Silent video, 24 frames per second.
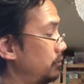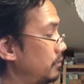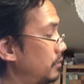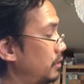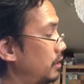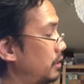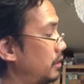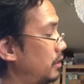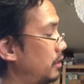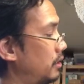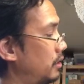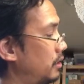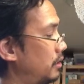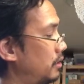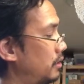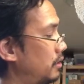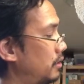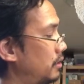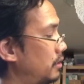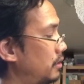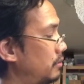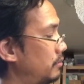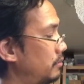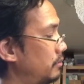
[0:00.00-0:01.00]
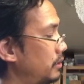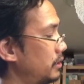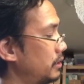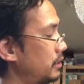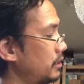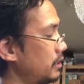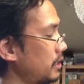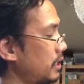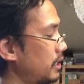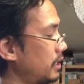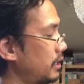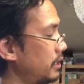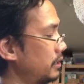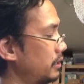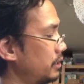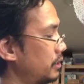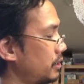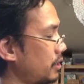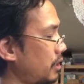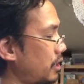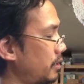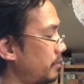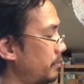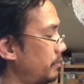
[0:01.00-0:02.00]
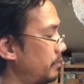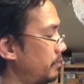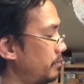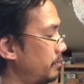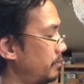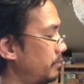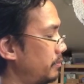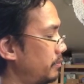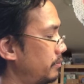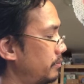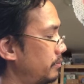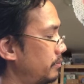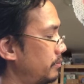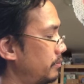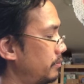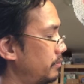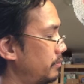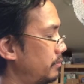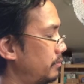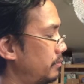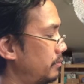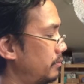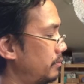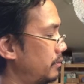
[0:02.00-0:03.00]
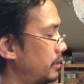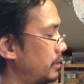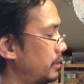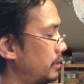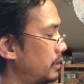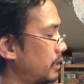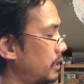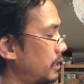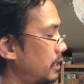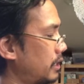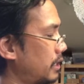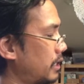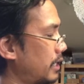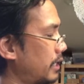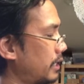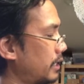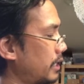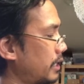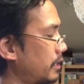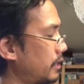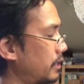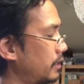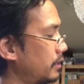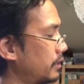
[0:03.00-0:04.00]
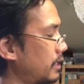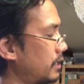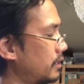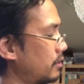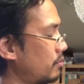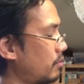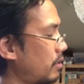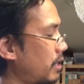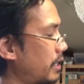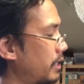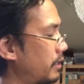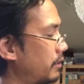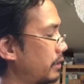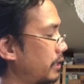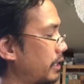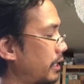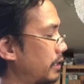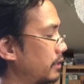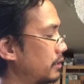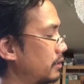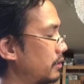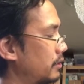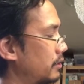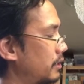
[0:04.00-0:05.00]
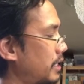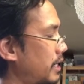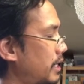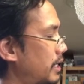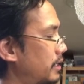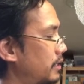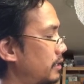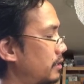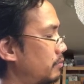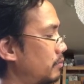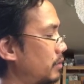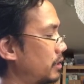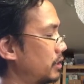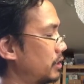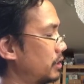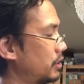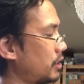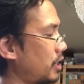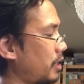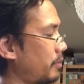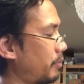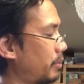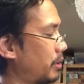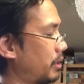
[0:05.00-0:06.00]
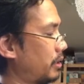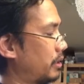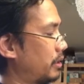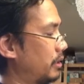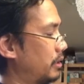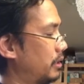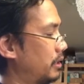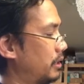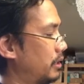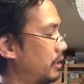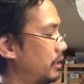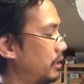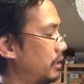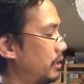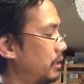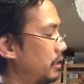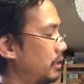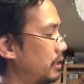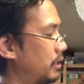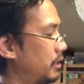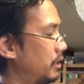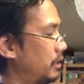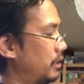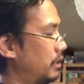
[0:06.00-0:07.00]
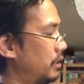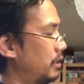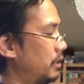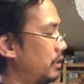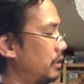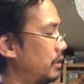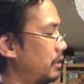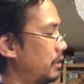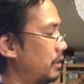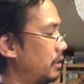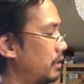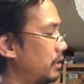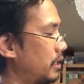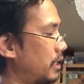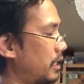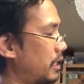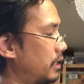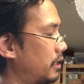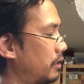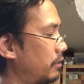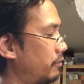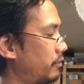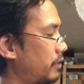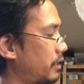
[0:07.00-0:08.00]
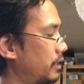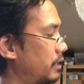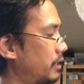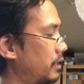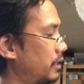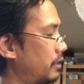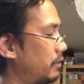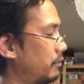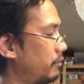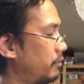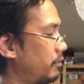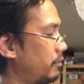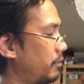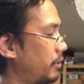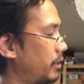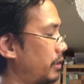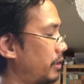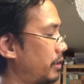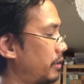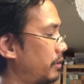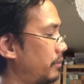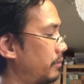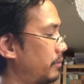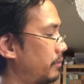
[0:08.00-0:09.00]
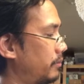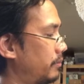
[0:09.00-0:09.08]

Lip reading: It's not as sharp as I'd like. I think that's why. Okay, so that is much sharper than if I did it from here.